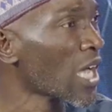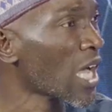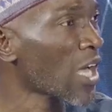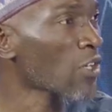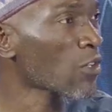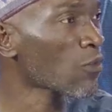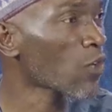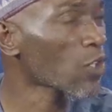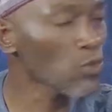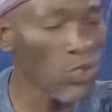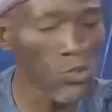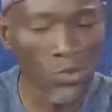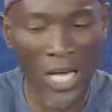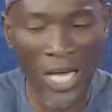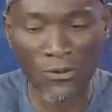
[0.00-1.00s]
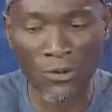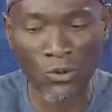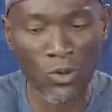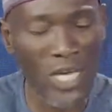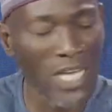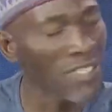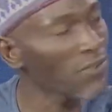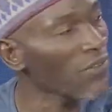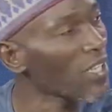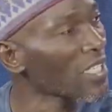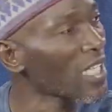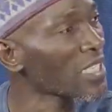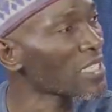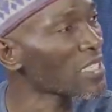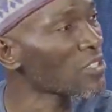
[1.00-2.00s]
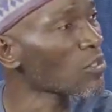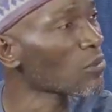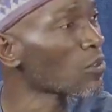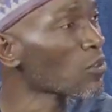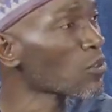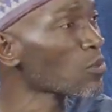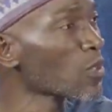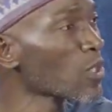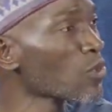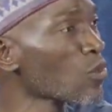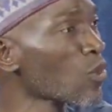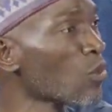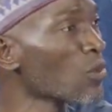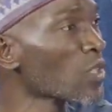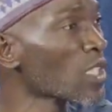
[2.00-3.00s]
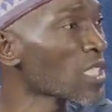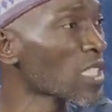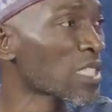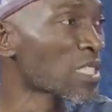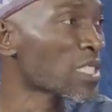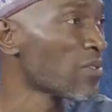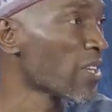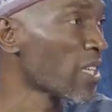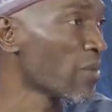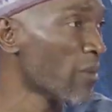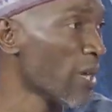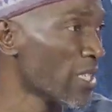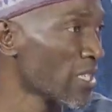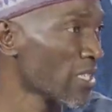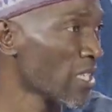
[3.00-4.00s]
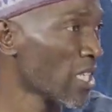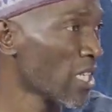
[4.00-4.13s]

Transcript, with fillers: And of course, we also have to look at the fact that in some of those places, communication is very bad.